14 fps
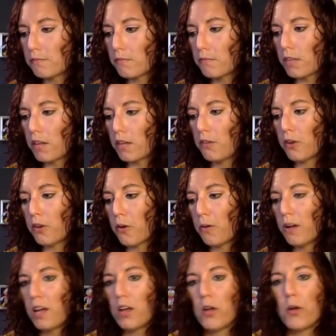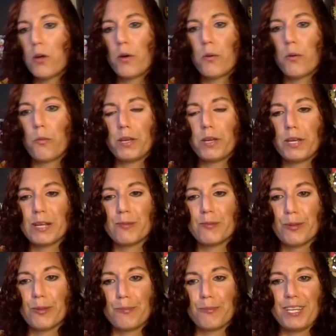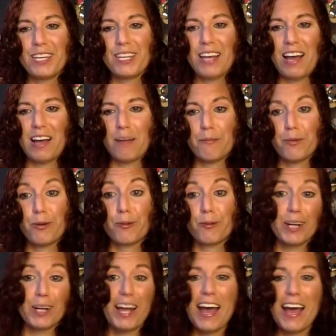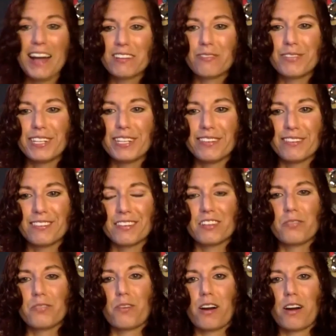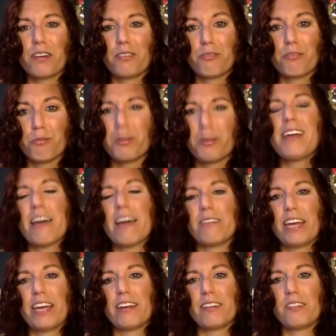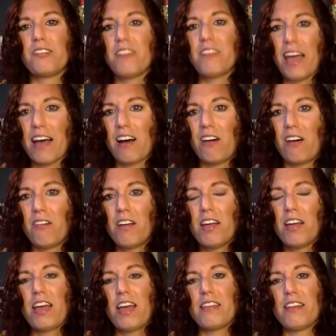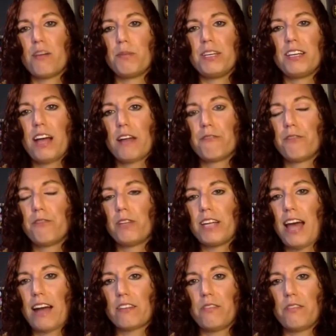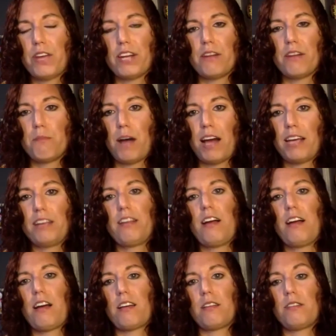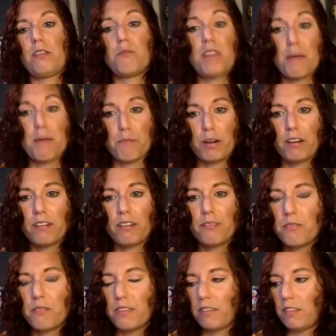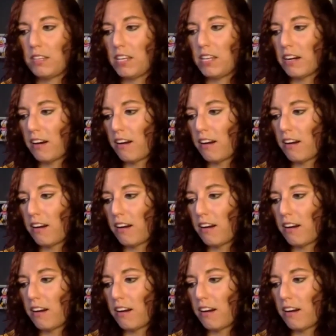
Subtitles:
So we will be, or we're actively in the search for our 3 navigators now, and they'll be kind of fully activated by September this year.